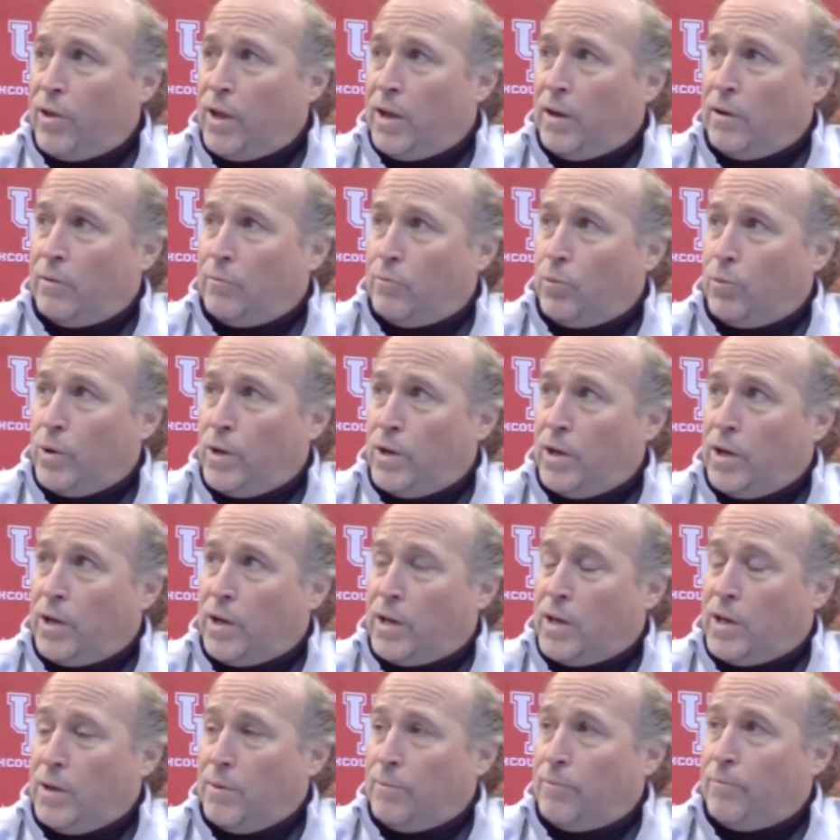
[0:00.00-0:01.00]
And we need to
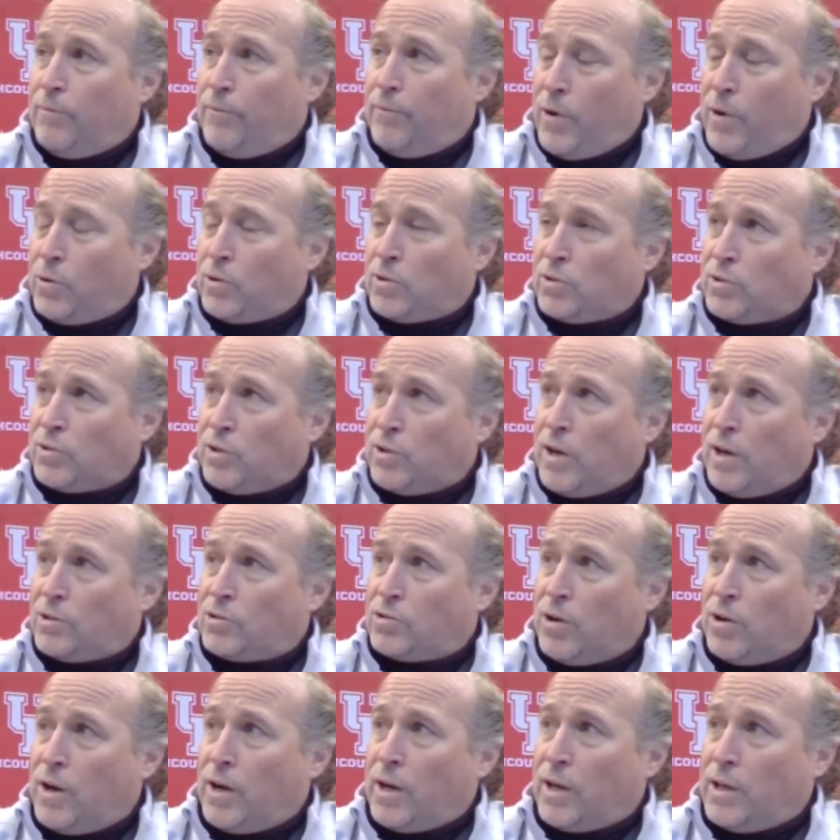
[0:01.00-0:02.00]
keep focusing on
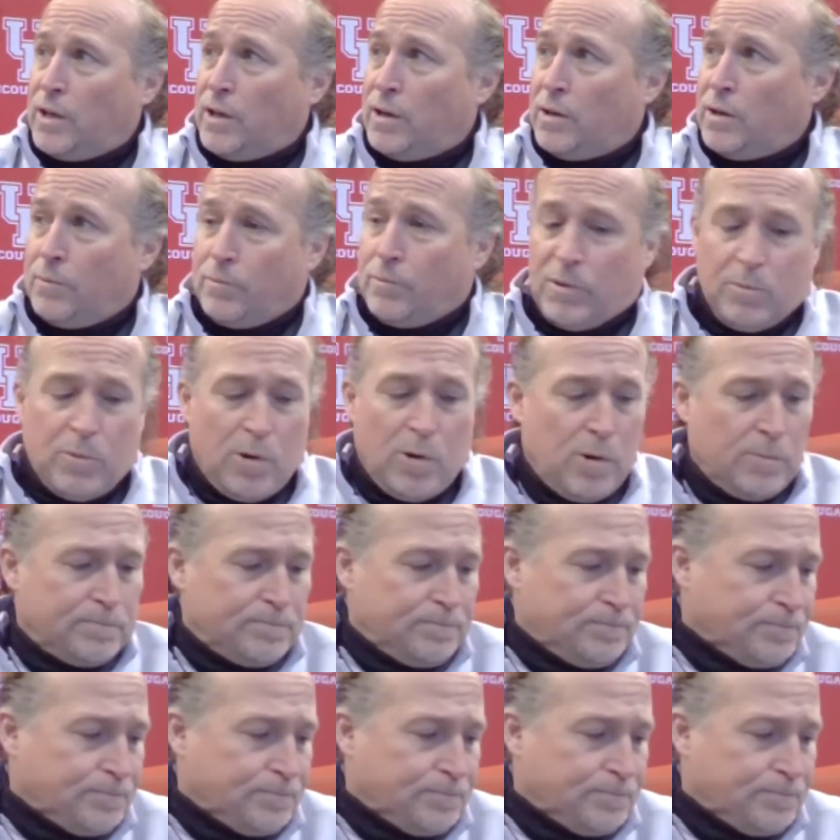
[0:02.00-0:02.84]
trying to get him the ball.